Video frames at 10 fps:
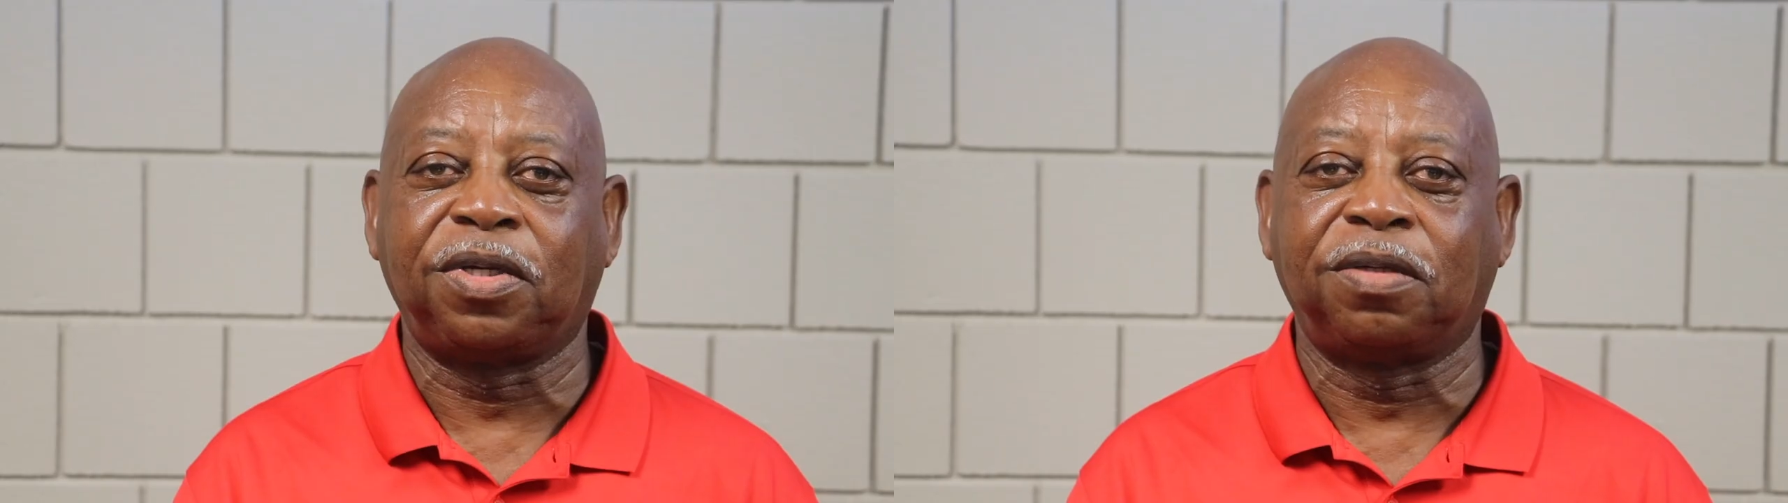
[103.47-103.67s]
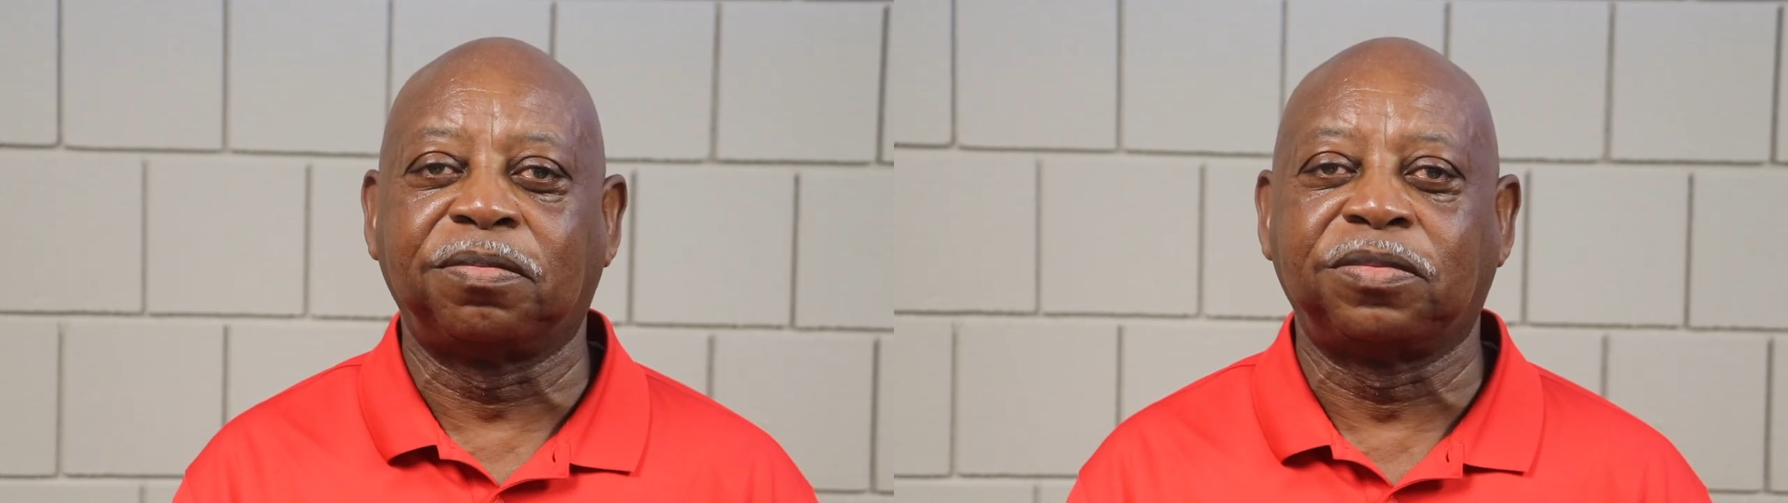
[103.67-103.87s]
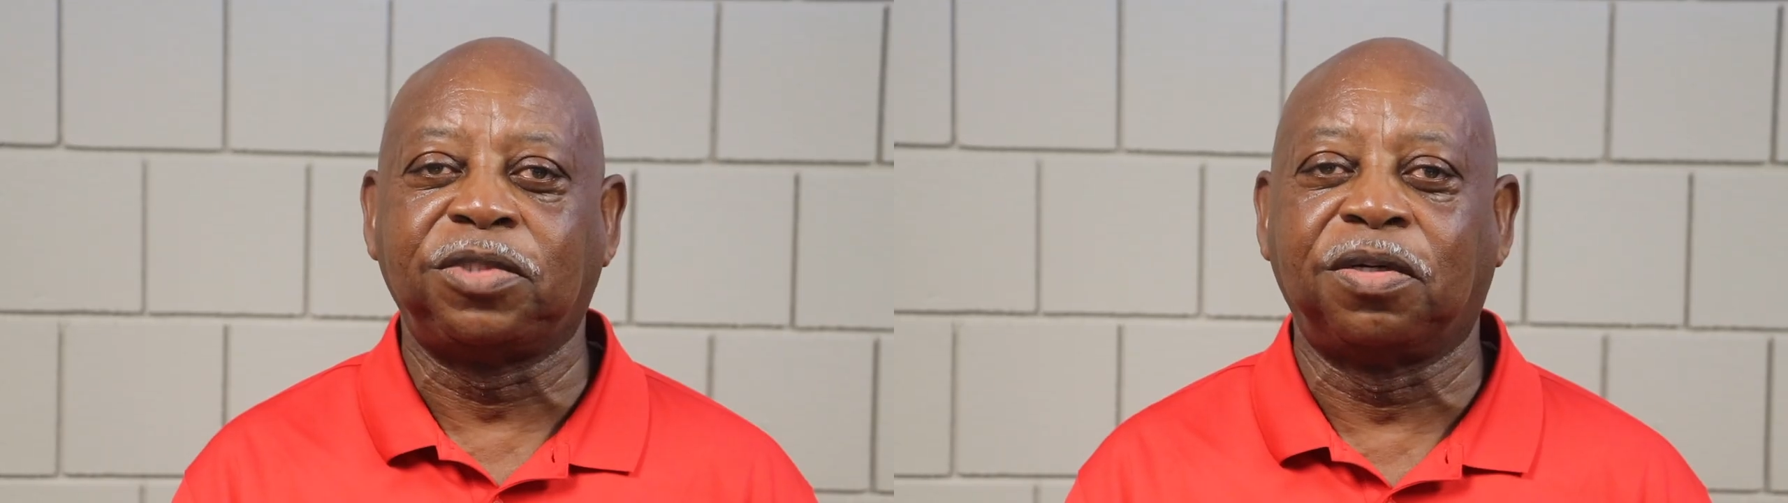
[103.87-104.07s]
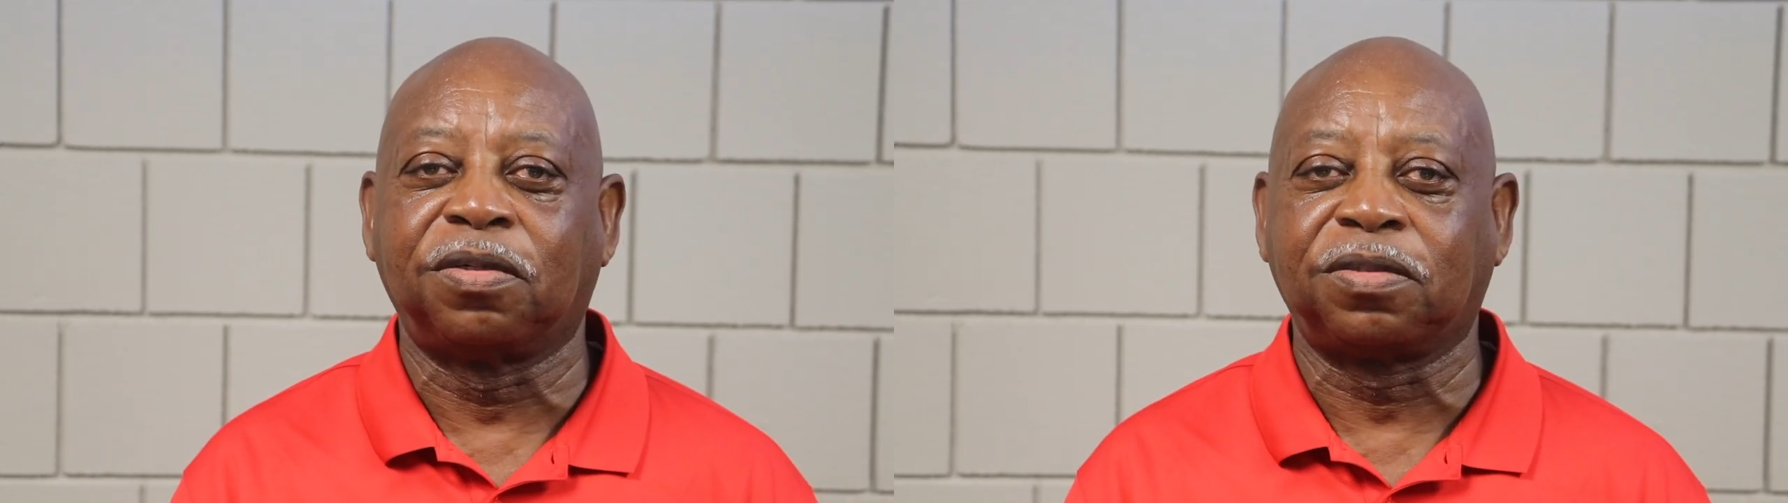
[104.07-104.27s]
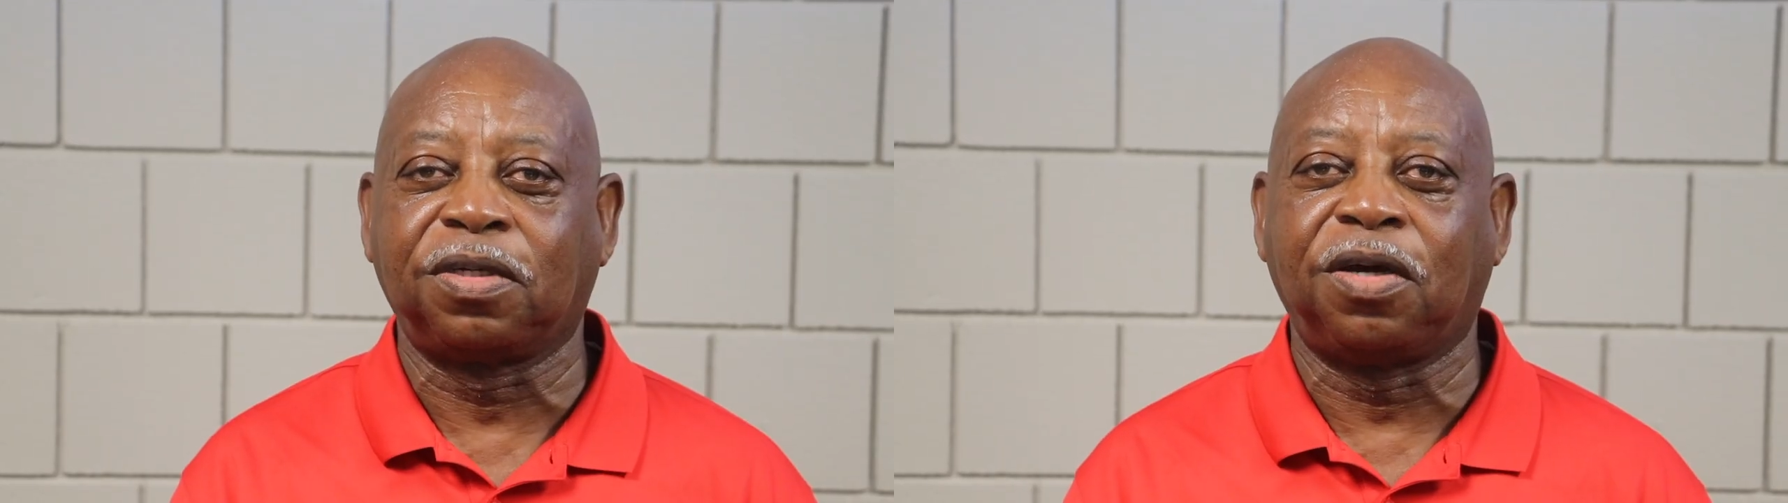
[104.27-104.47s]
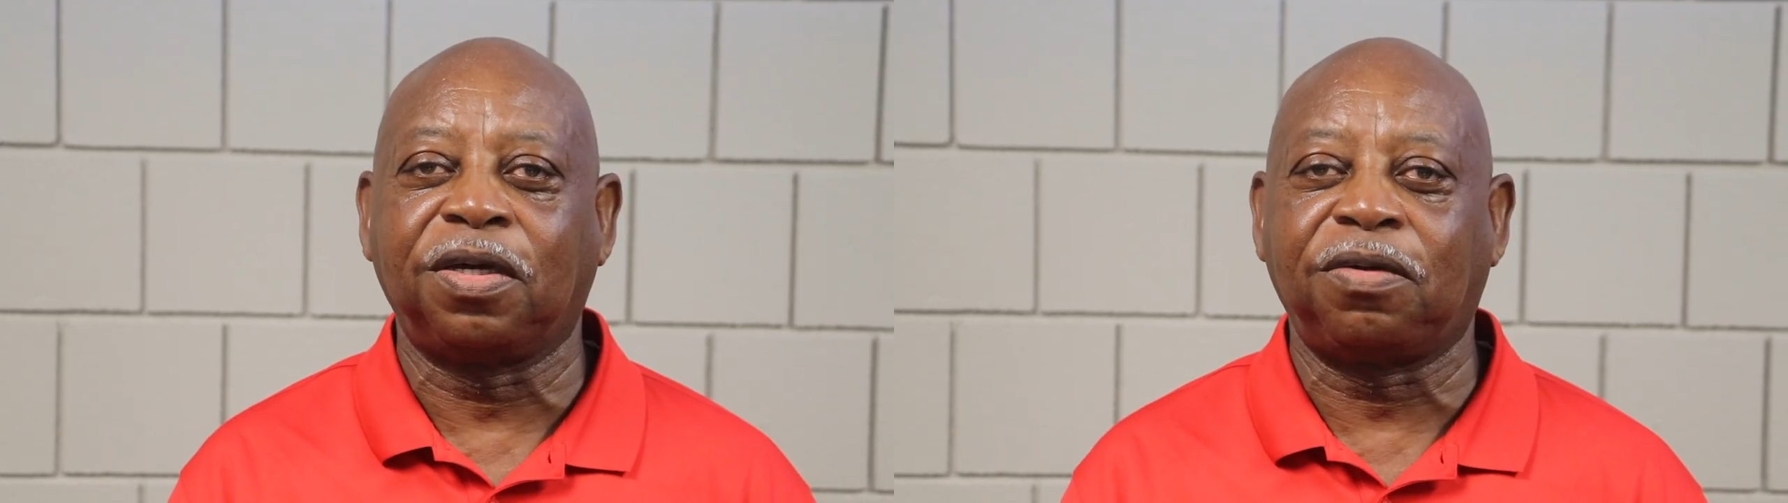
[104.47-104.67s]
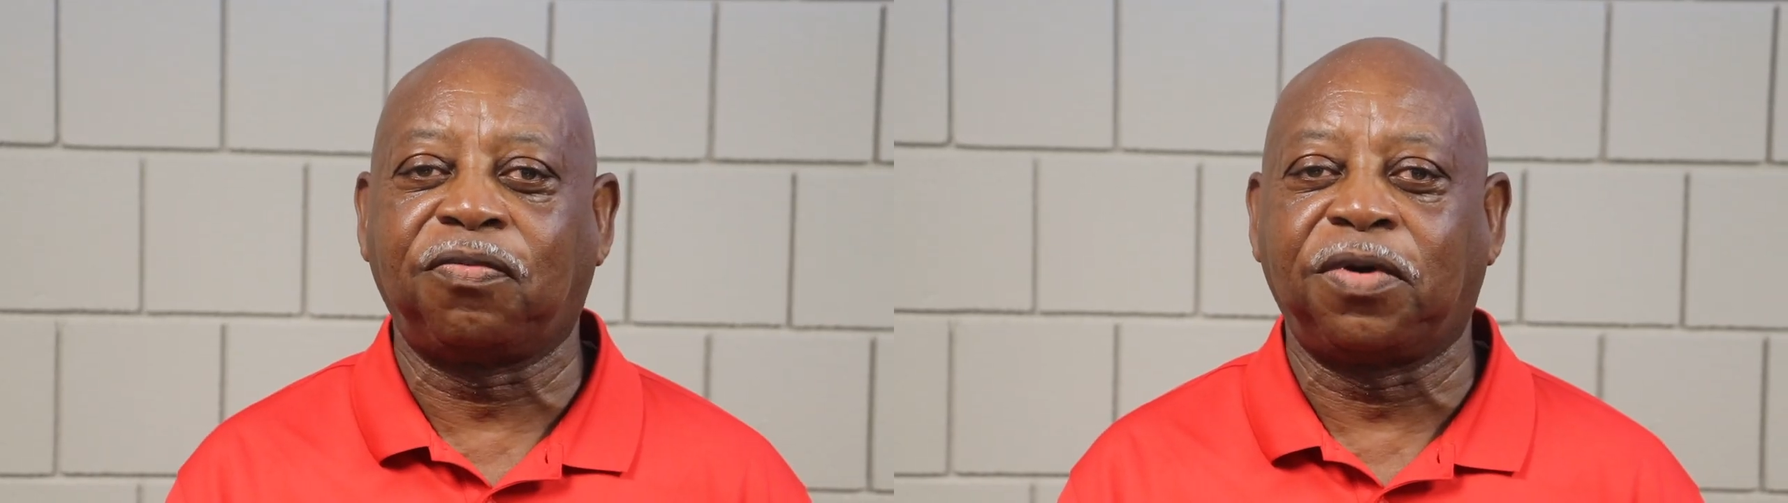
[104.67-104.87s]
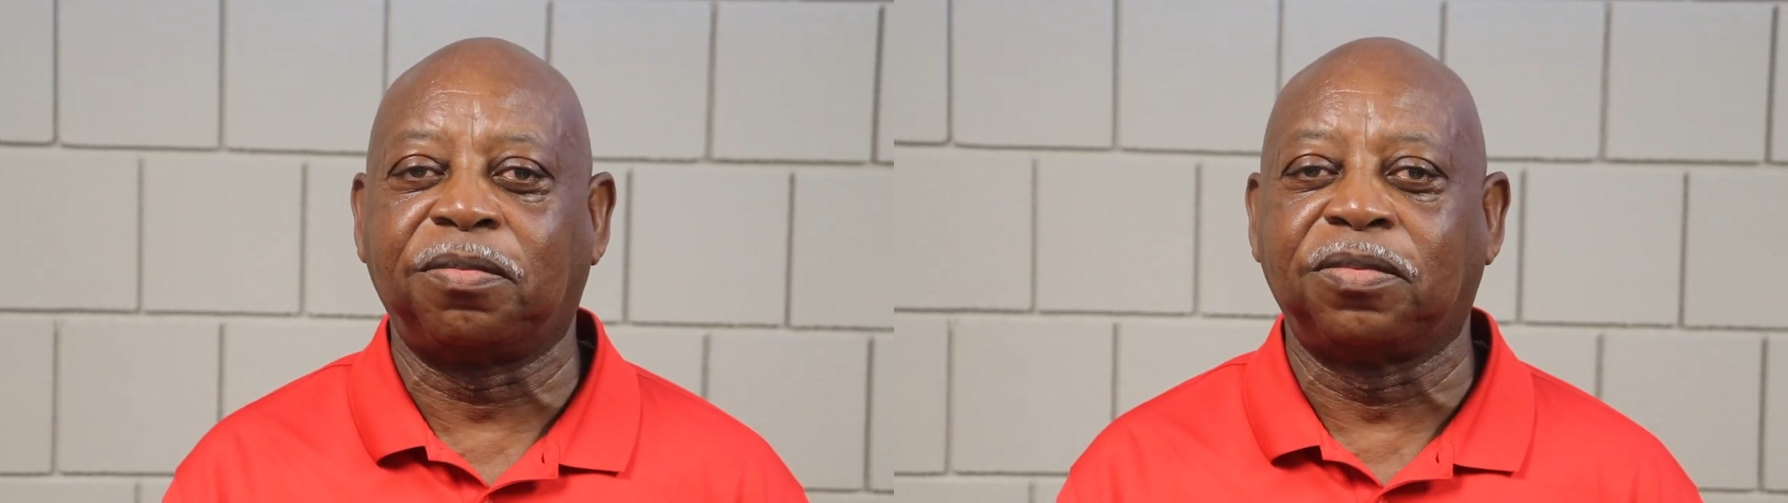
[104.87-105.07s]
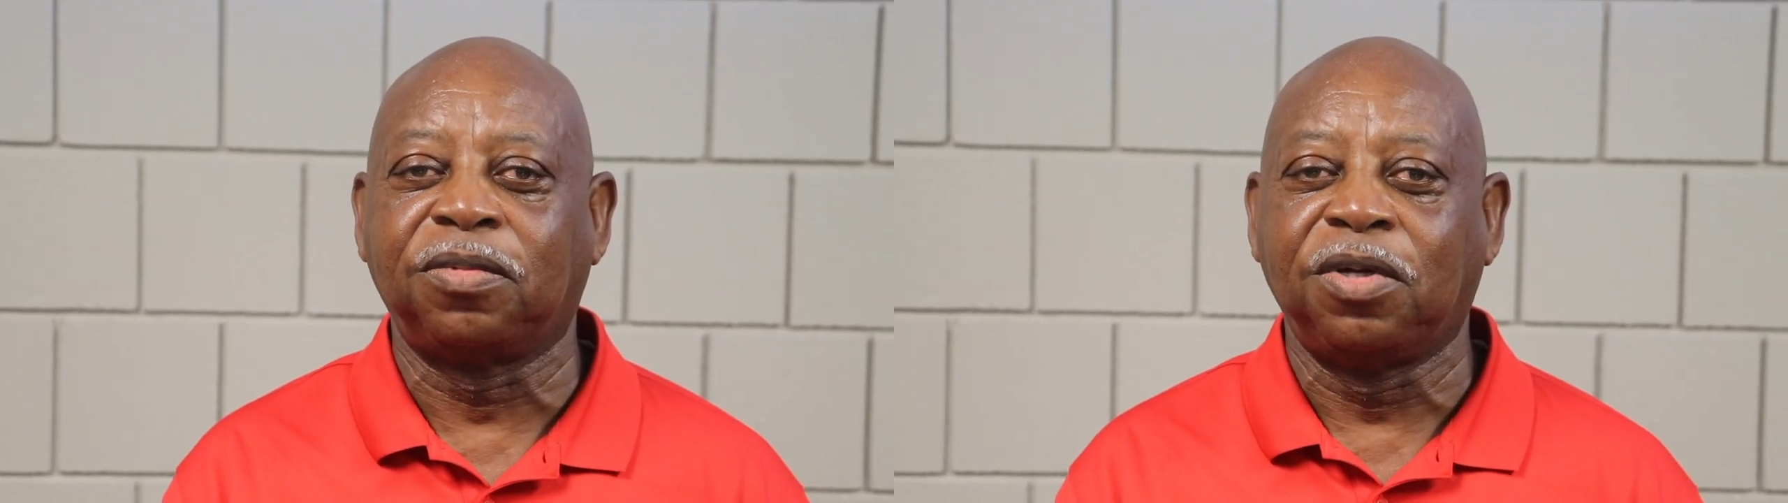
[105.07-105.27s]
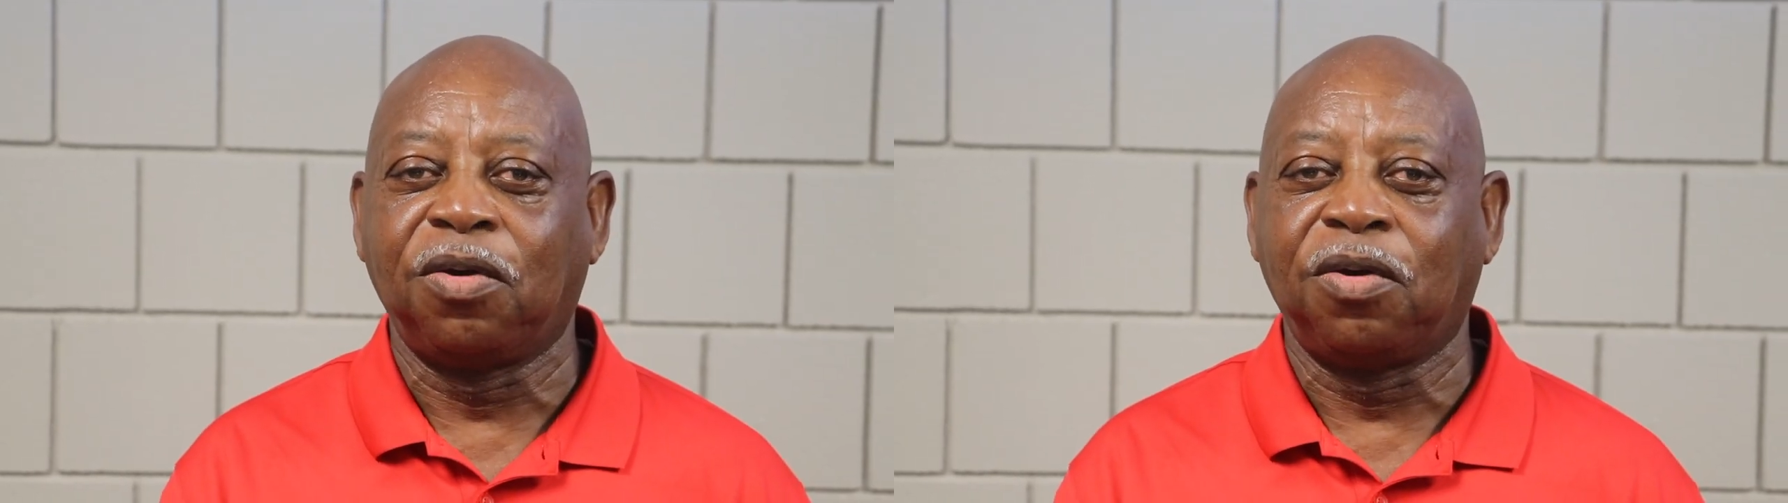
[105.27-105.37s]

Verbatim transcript: them, you know, get from